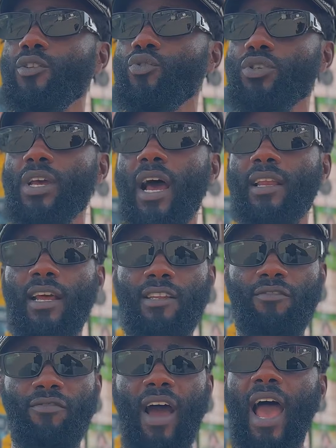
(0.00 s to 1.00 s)
to Shatta, the
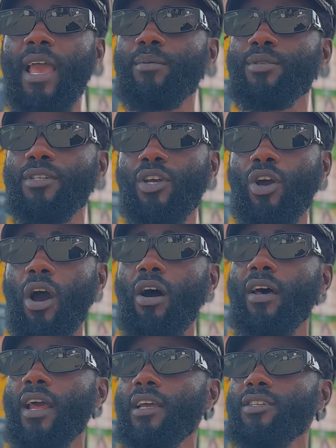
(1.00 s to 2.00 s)
vibes, the
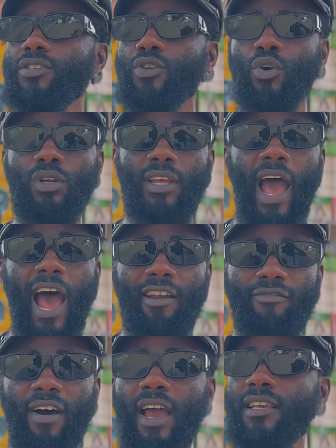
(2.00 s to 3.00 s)
courage, you know, the
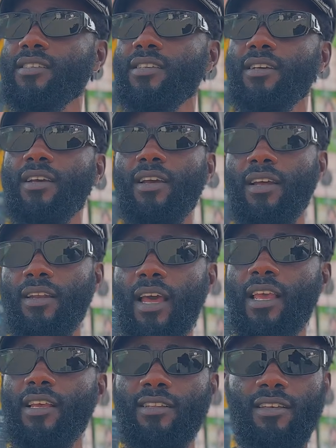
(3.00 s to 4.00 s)
advice that
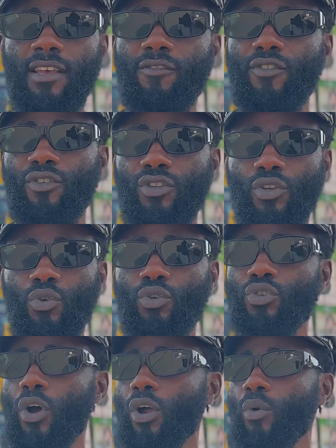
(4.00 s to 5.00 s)
he give you, the
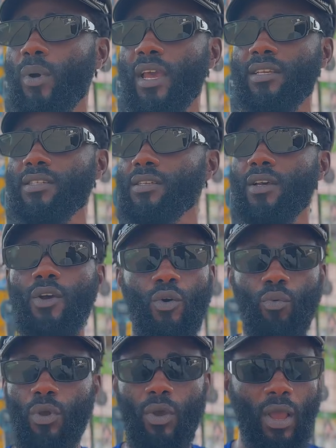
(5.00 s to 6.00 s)
youth always,
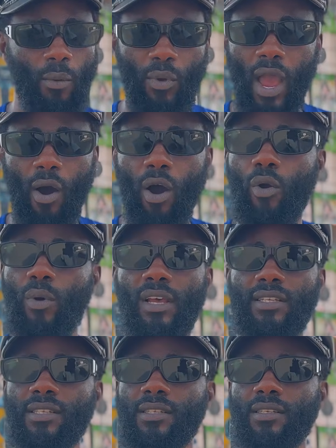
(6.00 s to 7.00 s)
we are
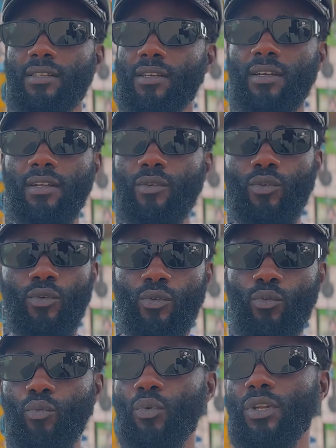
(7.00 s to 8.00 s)
always
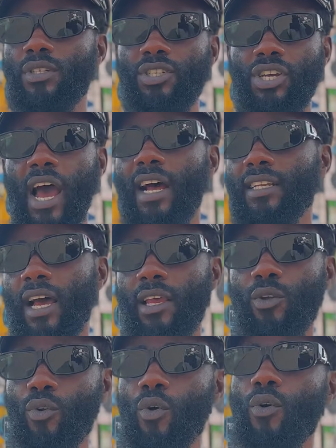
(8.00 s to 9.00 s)
with Shatta,
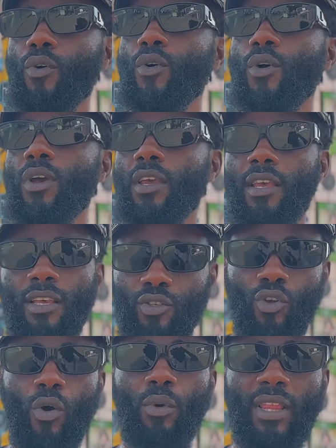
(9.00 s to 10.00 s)
you know. He's
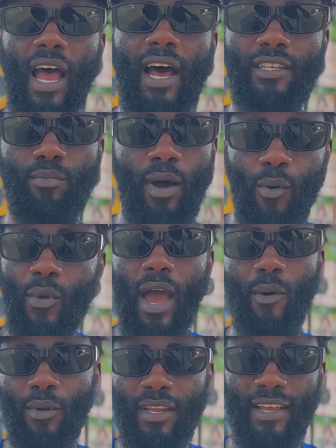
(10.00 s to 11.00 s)
not with us, but we
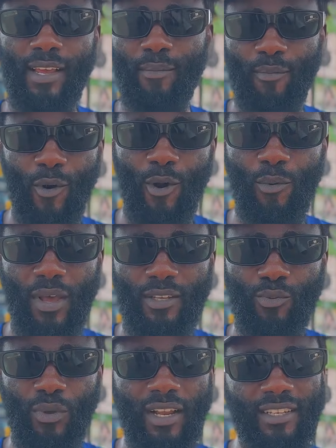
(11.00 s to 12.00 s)
are with him
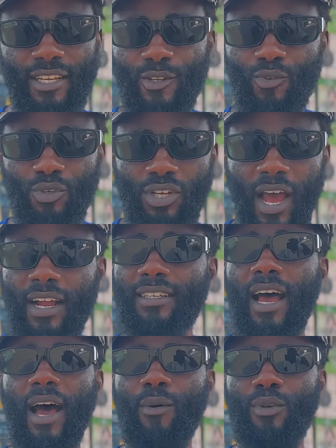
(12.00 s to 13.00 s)
always. We listen to
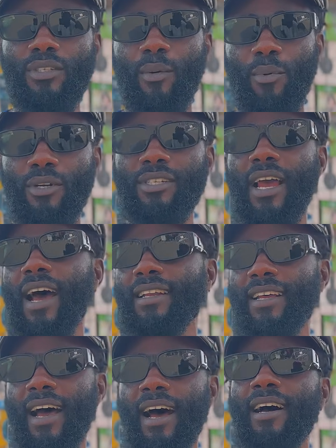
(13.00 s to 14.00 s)
Shatta, we support
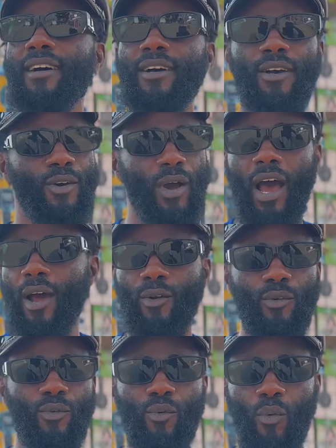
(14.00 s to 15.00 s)
Shatta,
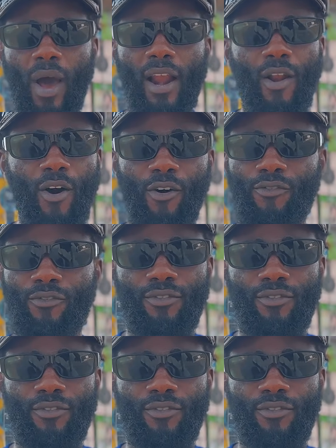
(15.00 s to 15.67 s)
and one love,